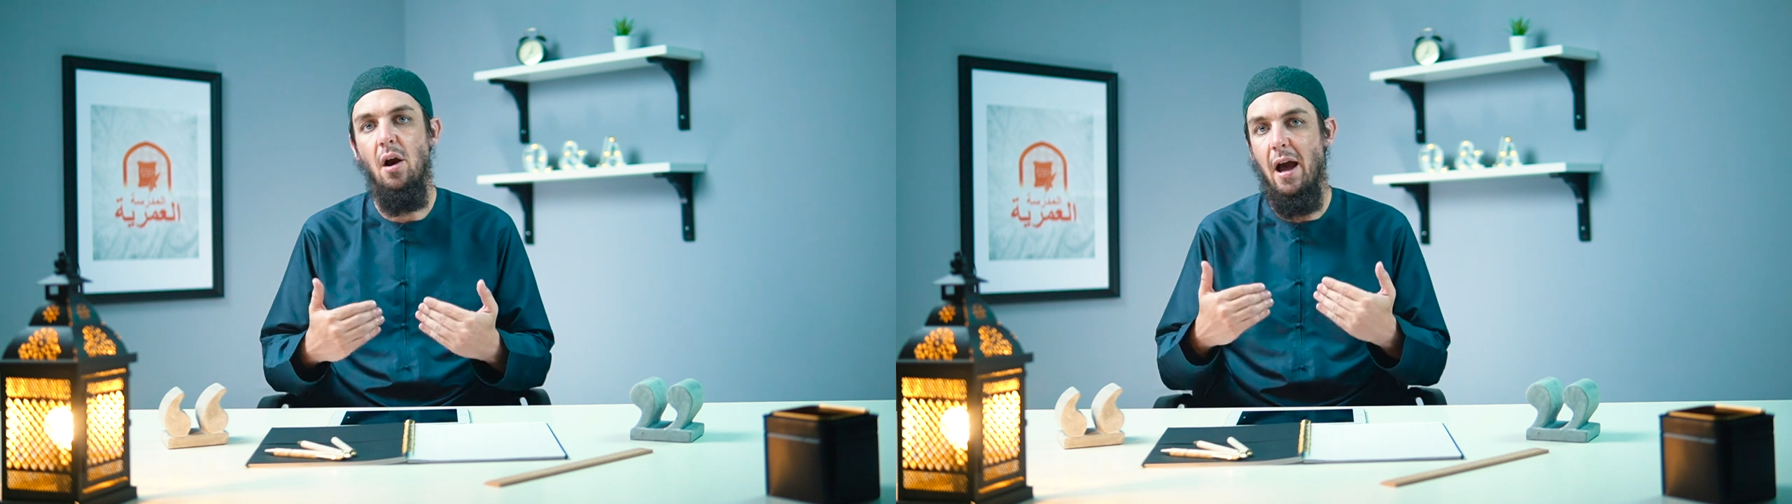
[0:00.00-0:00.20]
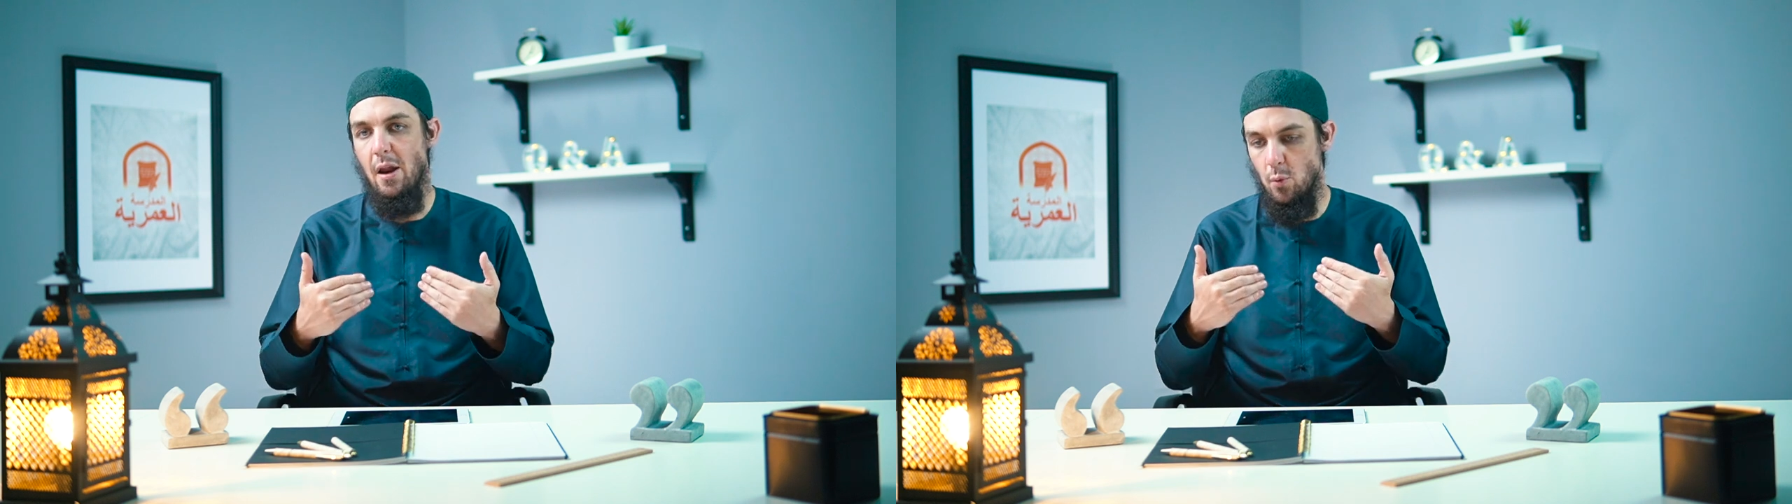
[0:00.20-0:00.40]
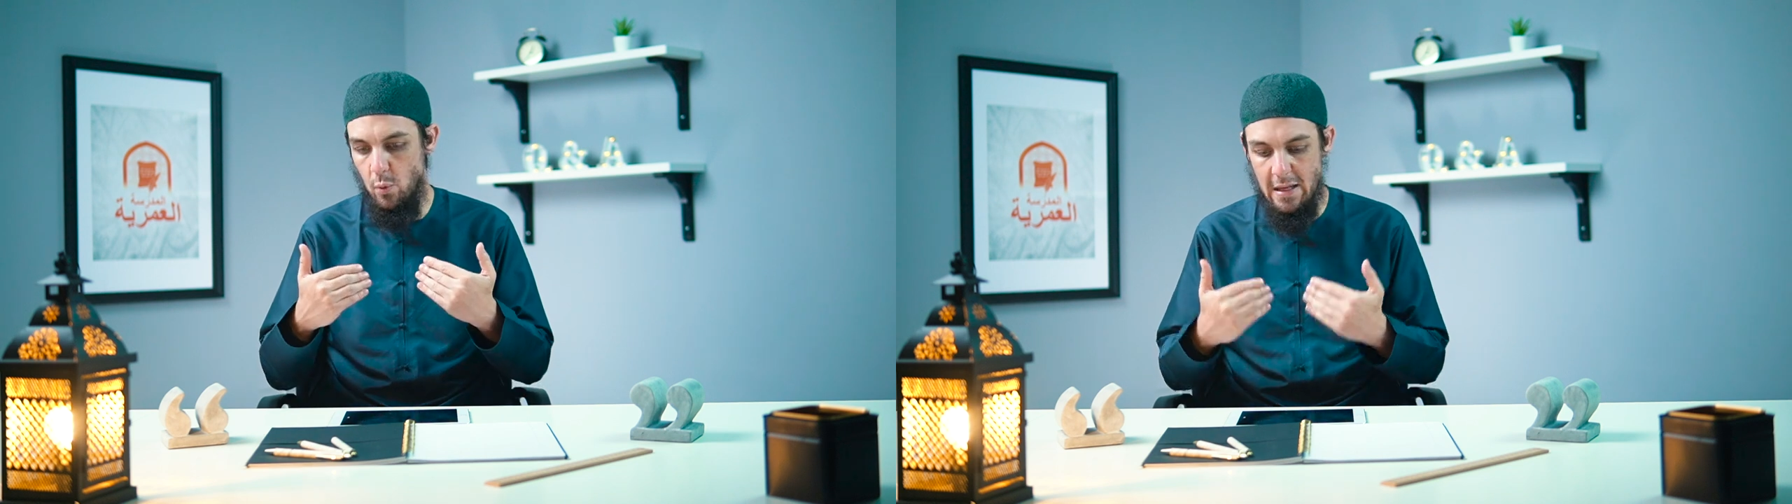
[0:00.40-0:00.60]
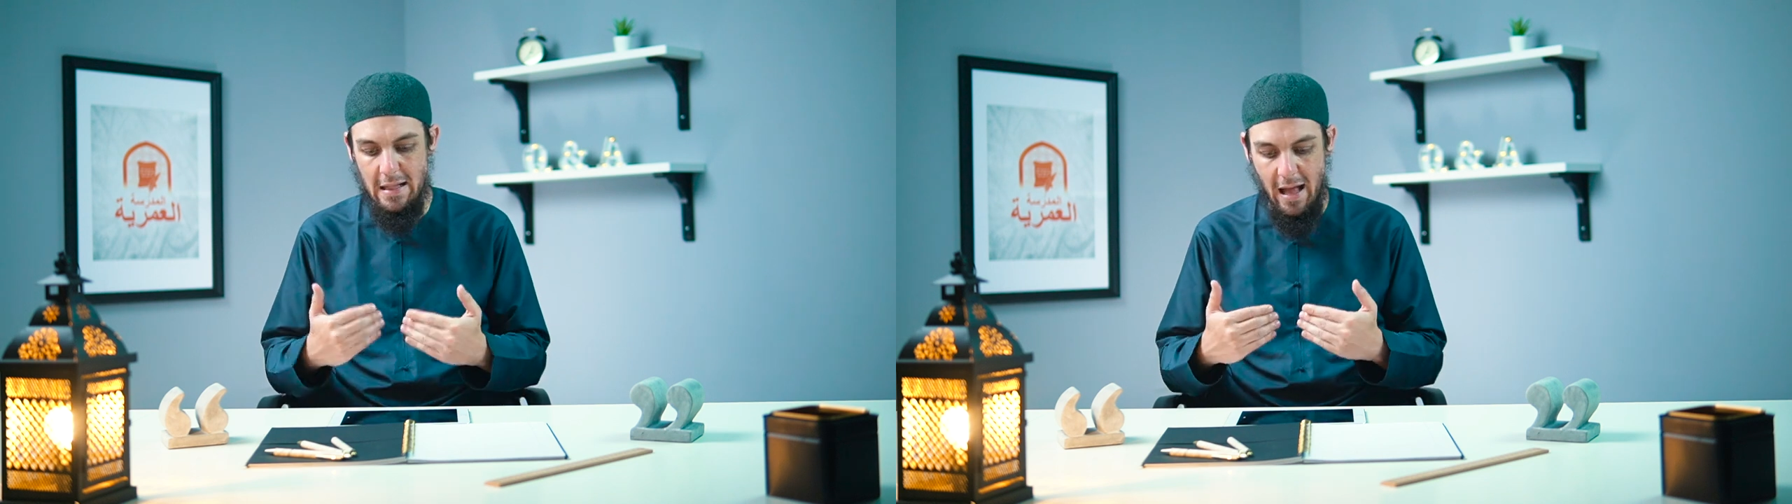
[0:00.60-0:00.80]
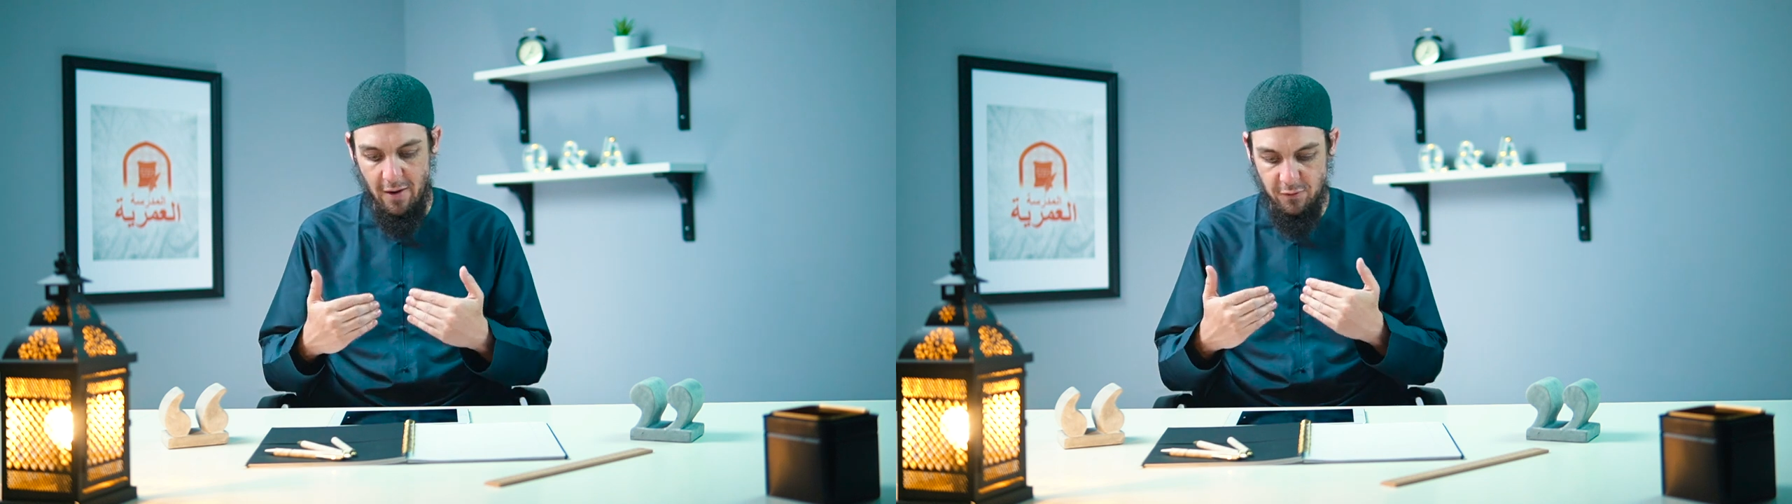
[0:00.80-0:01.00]
and
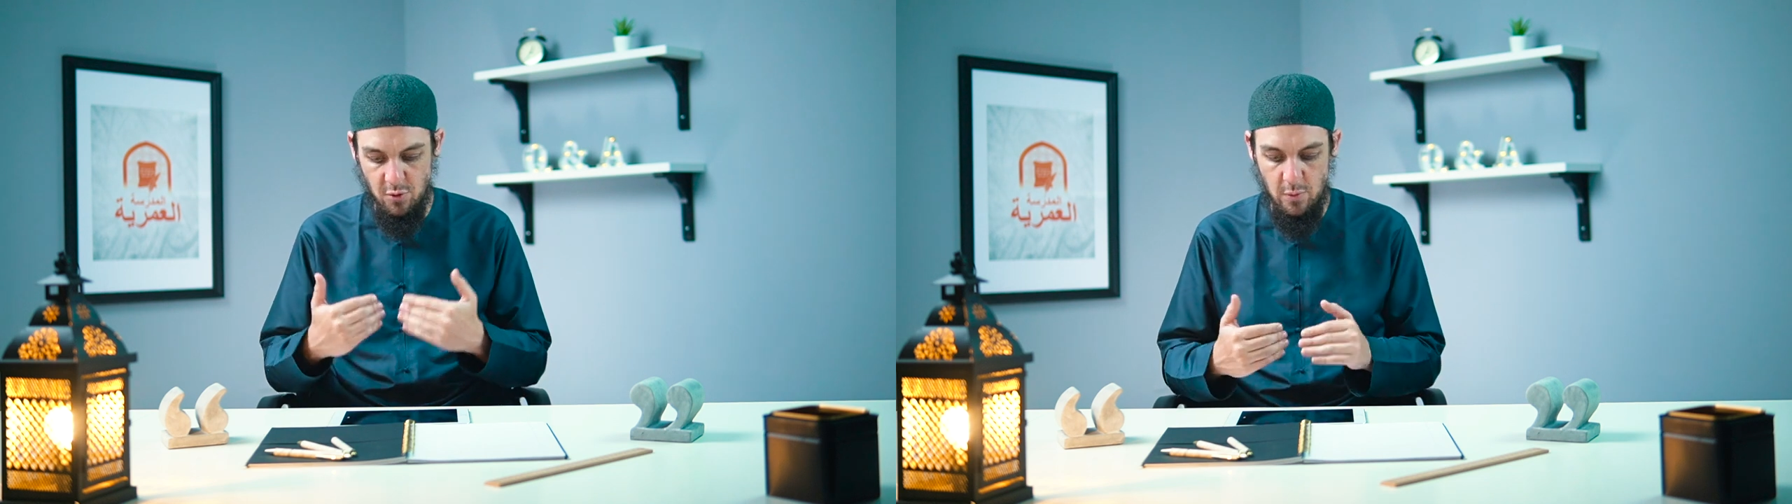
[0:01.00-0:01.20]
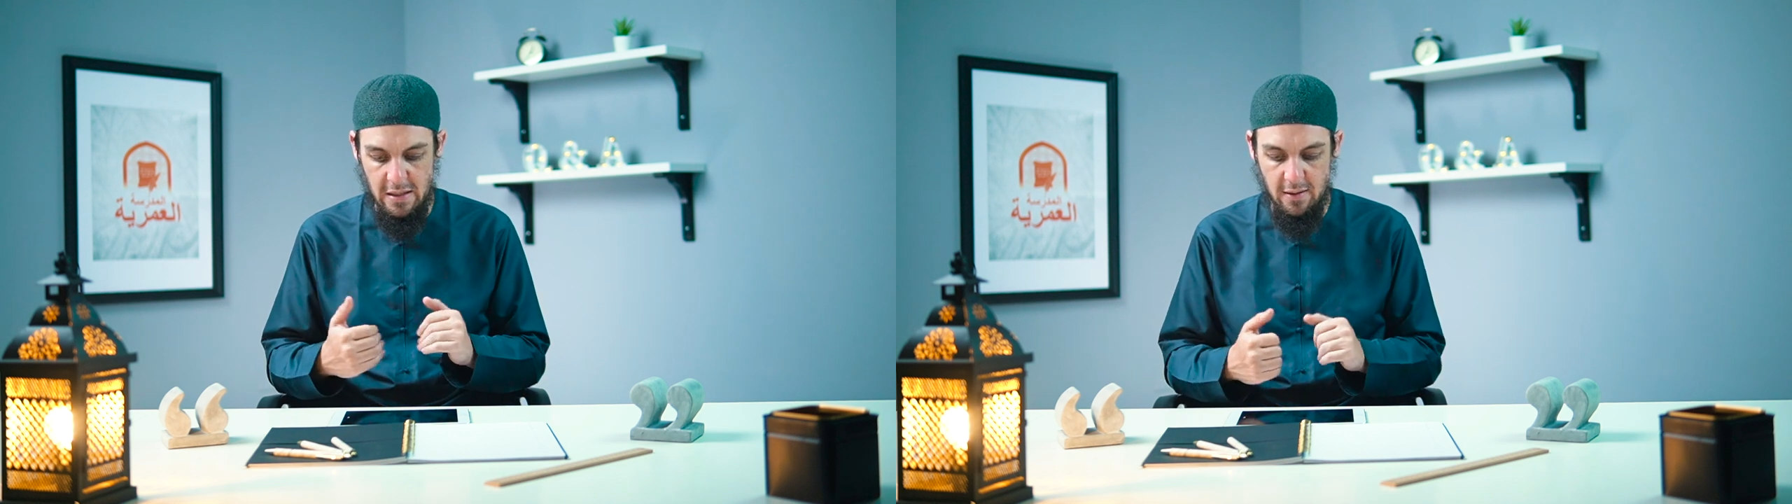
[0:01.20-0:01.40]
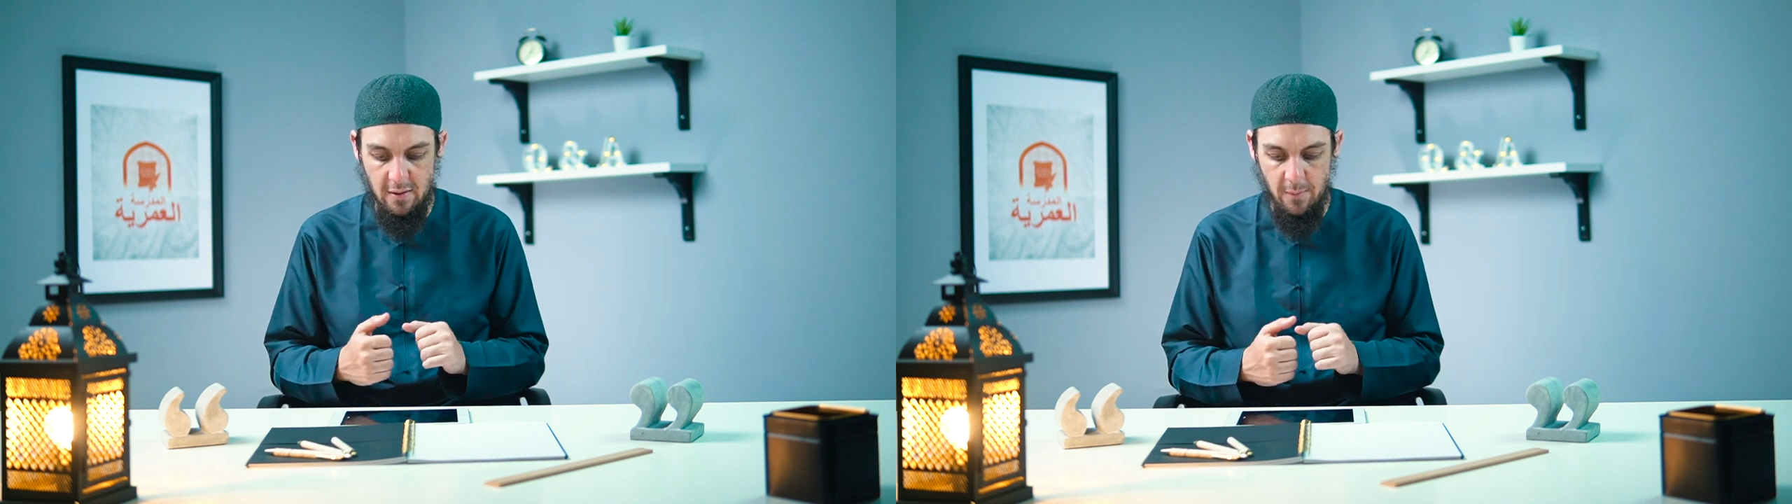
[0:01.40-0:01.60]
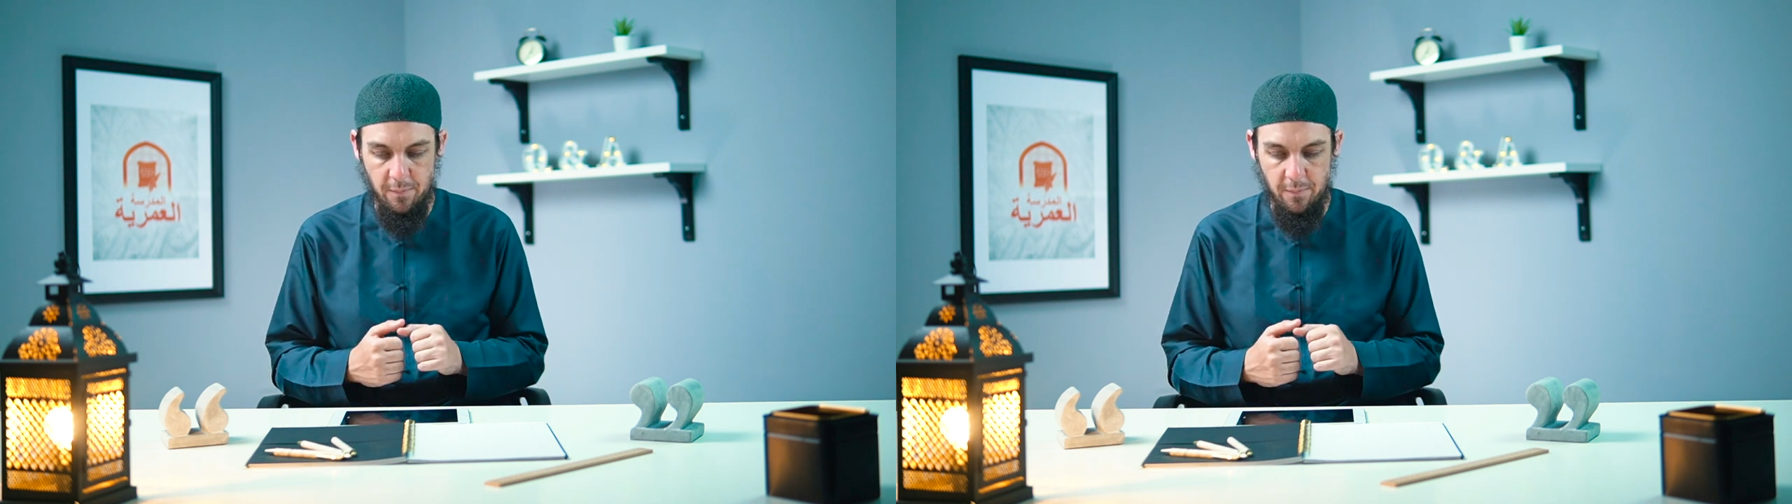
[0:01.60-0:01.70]
week after week,